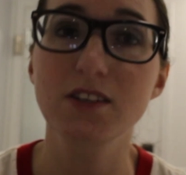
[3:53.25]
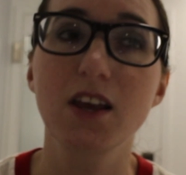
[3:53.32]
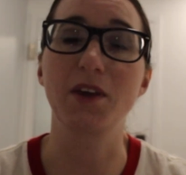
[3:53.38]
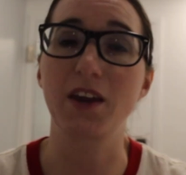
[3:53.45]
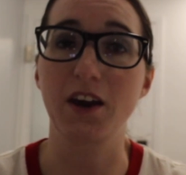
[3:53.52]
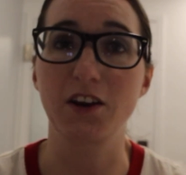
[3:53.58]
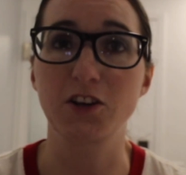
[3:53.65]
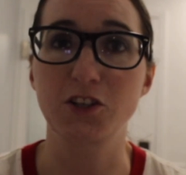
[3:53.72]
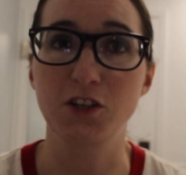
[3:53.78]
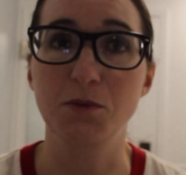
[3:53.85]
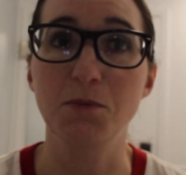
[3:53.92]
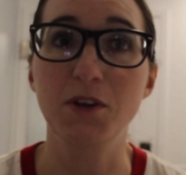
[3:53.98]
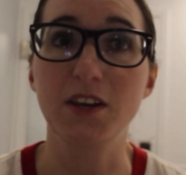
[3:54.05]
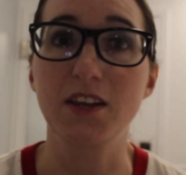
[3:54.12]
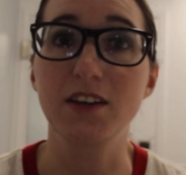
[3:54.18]
They got a
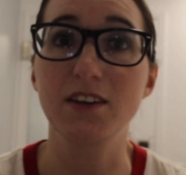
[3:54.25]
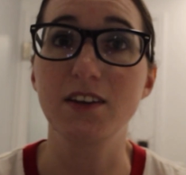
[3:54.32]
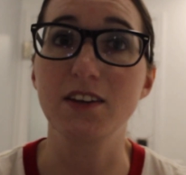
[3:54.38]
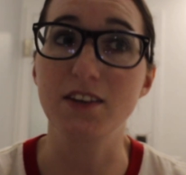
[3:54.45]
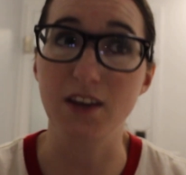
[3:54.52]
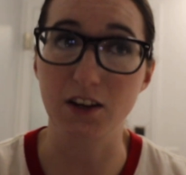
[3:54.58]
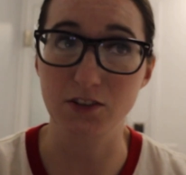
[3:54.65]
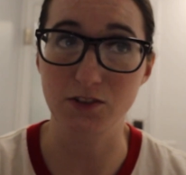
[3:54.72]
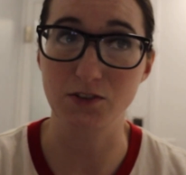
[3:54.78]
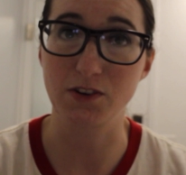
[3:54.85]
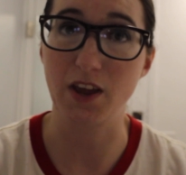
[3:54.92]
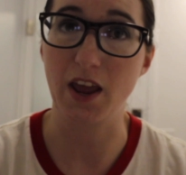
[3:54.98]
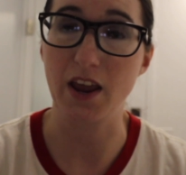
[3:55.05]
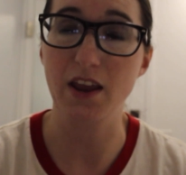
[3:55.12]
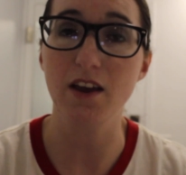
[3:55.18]
shipment in
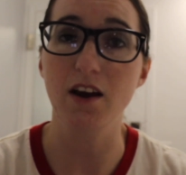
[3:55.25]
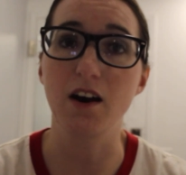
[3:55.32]
yesterday